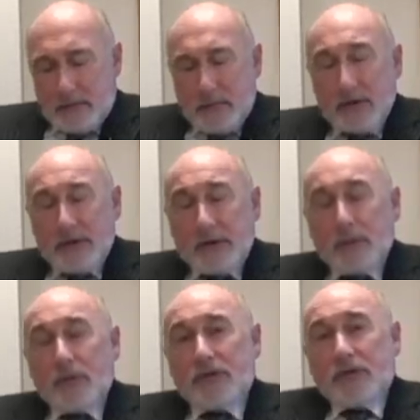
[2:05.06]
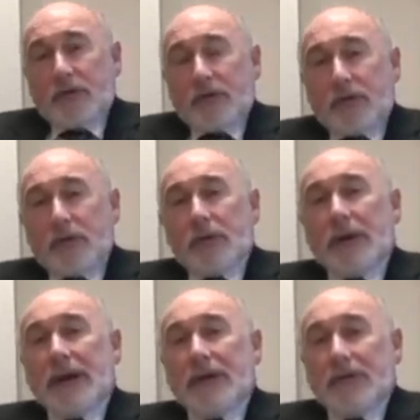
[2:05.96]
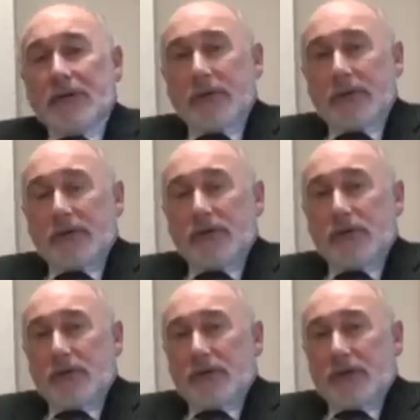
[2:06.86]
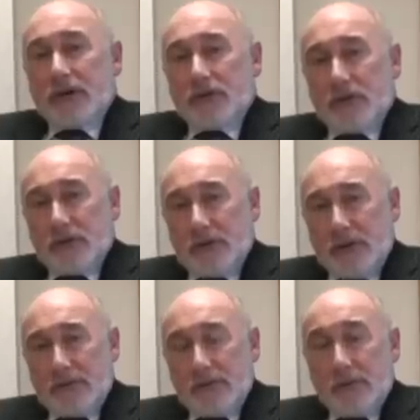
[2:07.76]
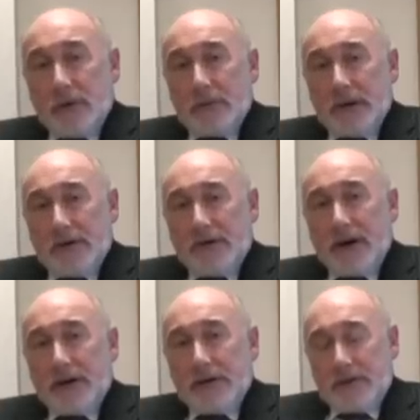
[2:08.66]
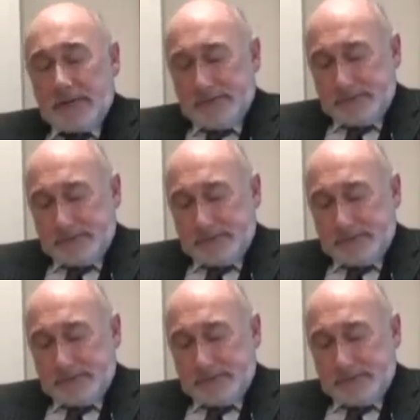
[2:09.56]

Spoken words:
mother wishes to leave the jurisdiction of the Republic of Ireland